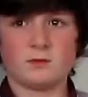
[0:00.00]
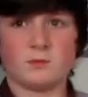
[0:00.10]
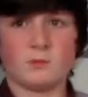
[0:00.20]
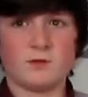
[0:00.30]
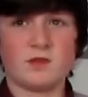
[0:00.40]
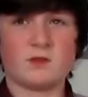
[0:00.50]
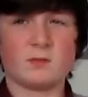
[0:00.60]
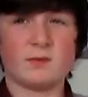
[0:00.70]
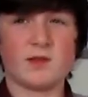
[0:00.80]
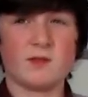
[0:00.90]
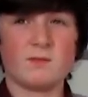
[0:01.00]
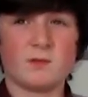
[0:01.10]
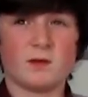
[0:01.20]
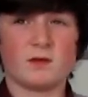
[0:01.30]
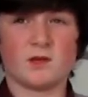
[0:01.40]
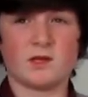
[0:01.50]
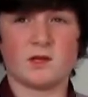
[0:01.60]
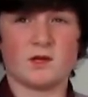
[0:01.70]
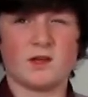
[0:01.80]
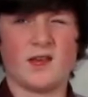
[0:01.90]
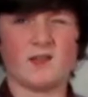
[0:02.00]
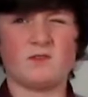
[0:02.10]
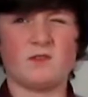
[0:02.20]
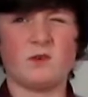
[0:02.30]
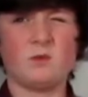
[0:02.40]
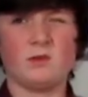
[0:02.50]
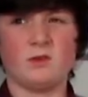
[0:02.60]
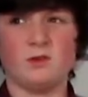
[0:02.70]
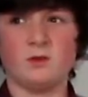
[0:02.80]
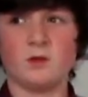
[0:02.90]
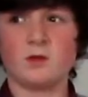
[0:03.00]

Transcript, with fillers: Don't mean to complain, but I kind of have to. Cause...